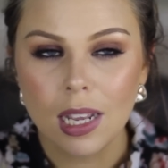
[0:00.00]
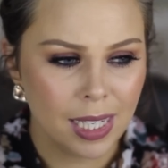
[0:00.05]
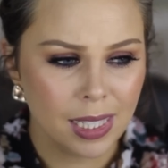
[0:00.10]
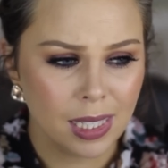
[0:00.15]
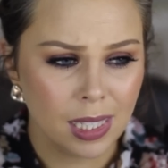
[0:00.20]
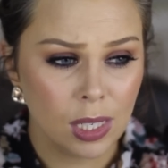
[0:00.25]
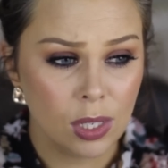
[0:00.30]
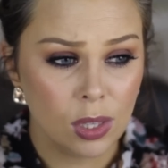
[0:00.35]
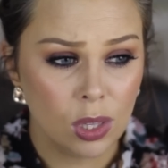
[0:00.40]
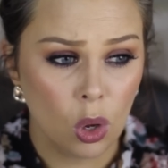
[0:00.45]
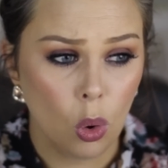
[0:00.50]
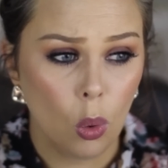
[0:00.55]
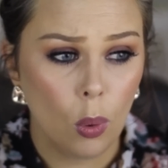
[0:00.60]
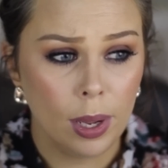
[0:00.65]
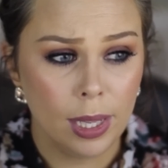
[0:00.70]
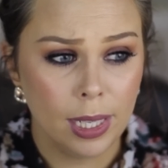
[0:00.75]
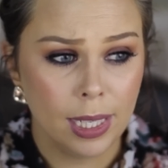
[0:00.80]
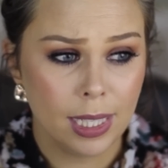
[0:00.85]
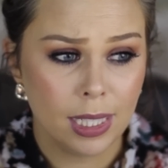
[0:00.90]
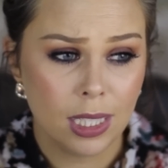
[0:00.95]
It isn't the
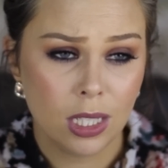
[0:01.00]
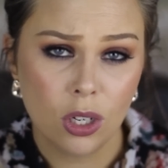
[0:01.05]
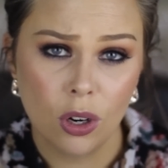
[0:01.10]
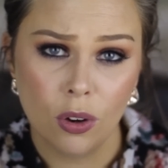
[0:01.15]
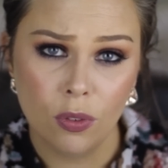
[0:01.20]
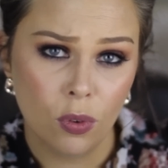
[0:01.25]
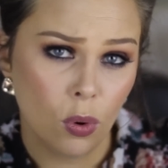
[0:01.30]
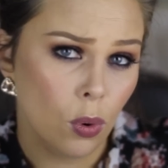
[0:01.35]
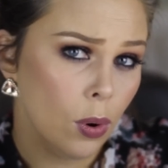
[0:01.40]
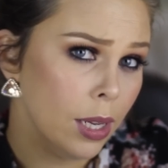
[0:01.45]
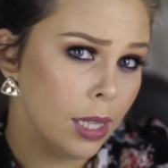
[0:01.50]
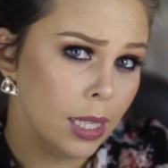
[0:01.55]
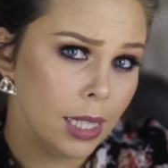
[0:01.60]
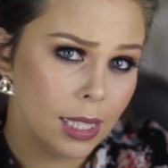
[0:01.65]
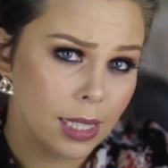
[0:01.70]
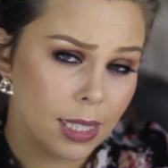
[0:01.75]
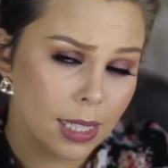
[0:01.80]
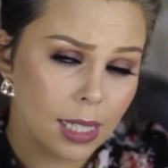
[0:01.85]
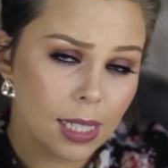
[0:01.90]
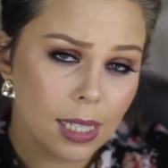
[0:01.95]
oiliest of
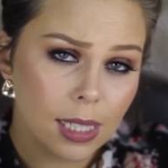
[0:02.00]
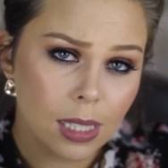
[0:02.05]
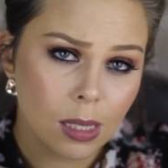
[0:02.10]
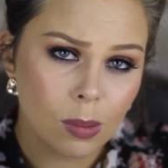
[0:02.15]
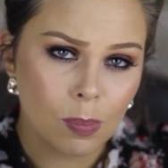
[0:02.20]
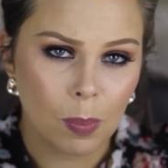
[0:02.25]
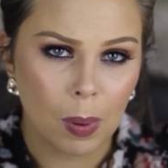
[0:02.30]
oily skins,